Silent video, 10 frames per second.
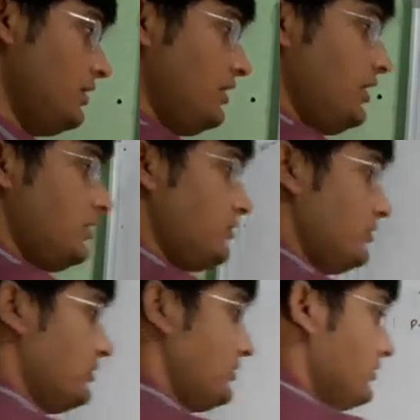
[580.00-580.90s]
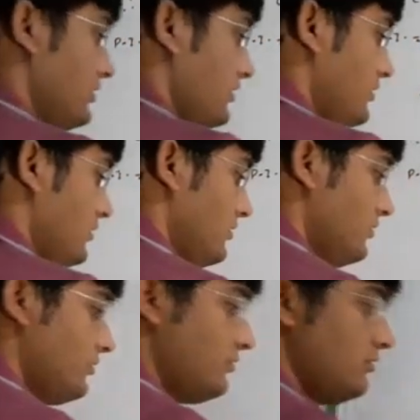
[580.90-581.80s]
Here the
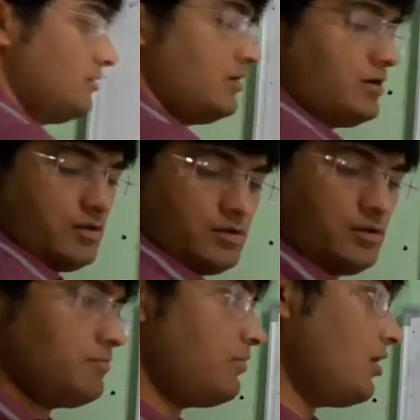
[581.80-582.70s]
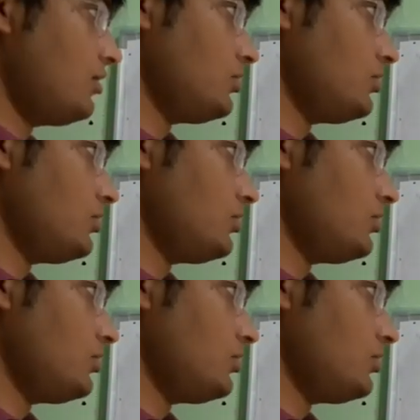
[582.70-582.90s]
power